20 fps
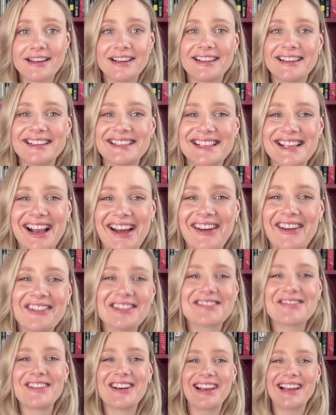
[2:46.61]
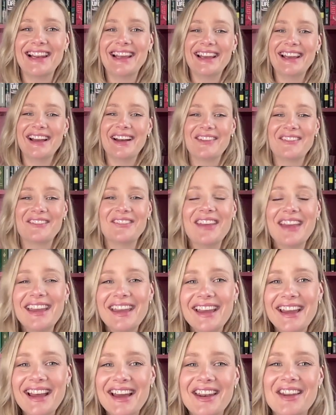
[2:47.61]
So it was really
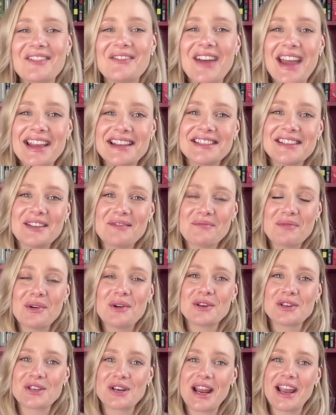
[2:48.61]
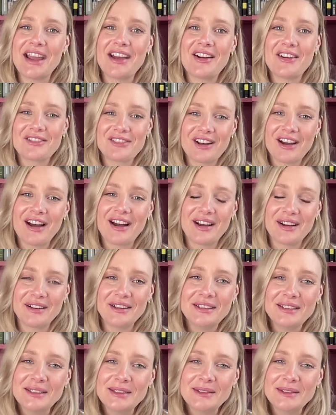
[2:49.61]
an amazing portrait of her.